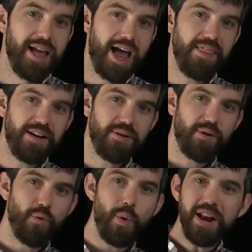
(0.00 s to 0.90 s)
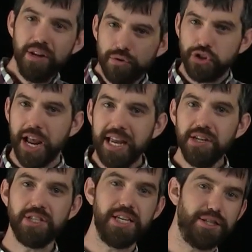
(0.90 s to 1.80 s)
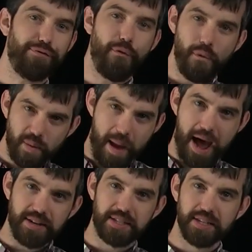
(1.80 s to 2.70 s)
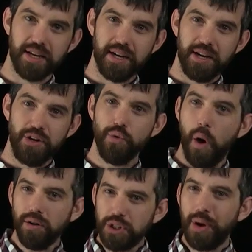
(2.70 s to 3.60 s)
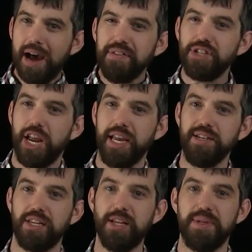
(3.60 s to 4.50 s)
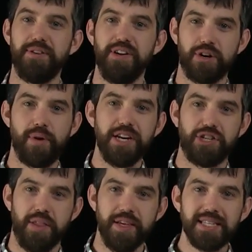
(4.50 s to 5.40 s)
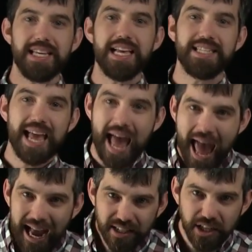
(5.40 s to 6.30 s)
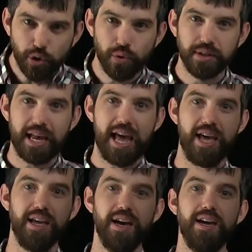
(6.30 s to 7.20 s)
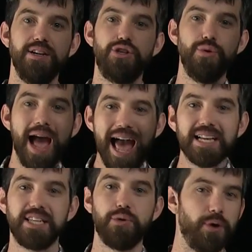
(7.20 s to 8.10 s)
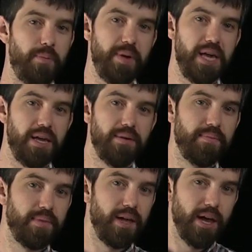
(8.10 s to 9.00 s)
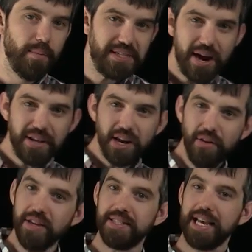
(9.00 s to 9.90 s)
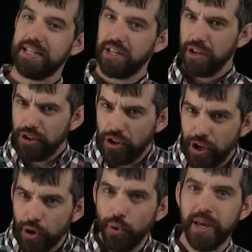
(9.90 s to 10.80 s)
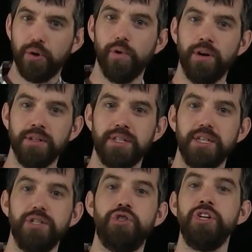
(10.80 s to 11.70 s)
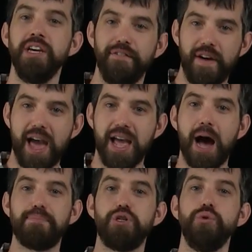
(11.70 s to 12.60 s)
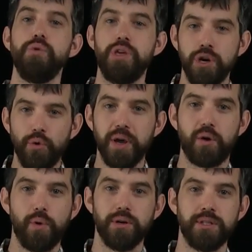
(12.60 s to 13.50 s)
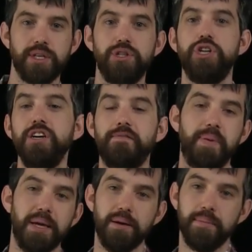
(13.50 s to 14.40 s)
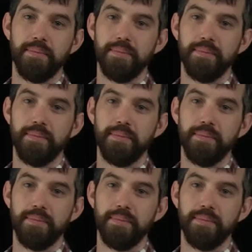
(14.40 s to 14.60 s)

And that when you change these formats, you also have to change the limits of integration. This says x equals a to x equal to b. But down here, this says u equals g of a up to u equals g of b.